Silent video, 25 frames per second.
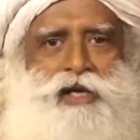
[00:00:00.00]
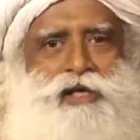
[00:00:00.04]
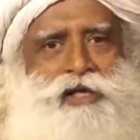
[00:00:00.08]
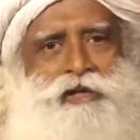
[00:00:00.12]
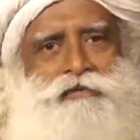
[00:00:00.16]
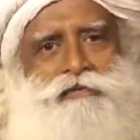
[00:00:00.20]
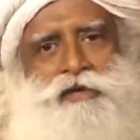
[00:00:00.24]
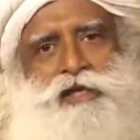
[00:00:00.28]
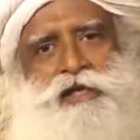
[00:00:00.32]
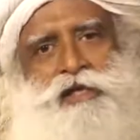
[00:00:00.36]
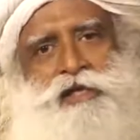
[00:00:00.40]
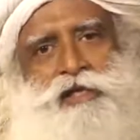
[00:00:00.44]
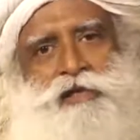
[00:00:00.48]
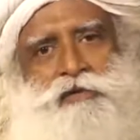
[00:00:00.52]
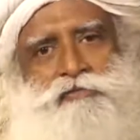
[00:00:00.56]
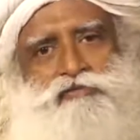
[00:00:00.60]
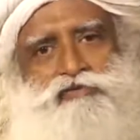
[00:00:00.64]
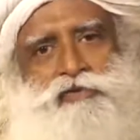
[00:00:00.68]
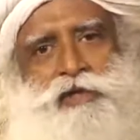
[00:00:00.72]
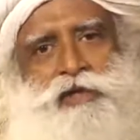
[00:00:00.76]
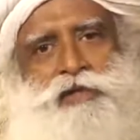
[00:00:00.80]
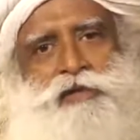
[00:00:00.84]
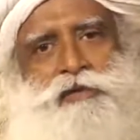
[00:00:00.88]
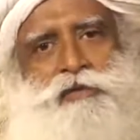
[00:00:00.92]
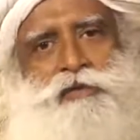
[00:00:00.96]
are they very
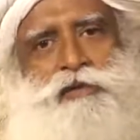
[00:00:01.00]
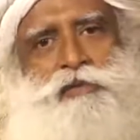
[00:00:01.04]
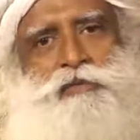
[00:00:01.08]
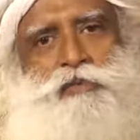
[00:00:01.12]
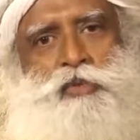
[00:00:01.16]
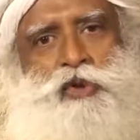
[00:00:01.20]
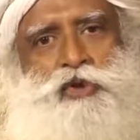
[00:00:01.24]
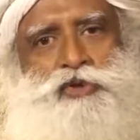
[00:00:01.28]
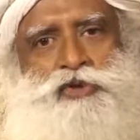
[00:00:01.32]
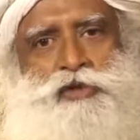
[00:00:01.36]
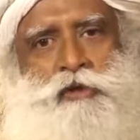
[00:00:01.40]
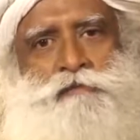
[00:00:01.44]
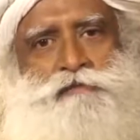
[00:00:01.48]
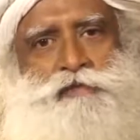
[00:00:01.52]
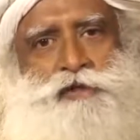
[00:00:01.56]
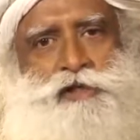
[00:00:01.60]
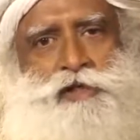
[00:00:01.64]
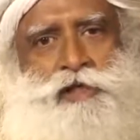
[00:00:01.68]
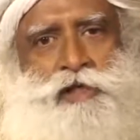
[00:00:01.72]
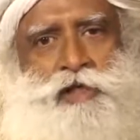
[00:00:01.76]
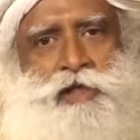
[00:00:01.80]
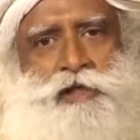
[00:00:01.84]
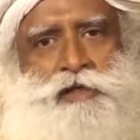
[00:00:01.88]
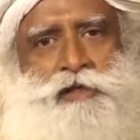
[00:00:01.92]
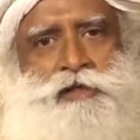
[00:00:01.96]
different, more
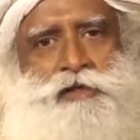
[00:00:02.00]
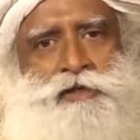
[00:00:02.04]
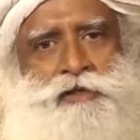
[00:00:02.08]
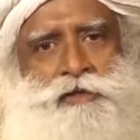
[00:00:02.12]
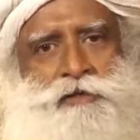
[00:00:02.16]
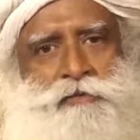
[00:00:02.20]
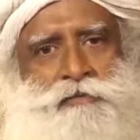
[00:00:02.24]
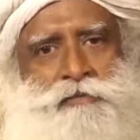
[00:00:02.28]
sophisticated?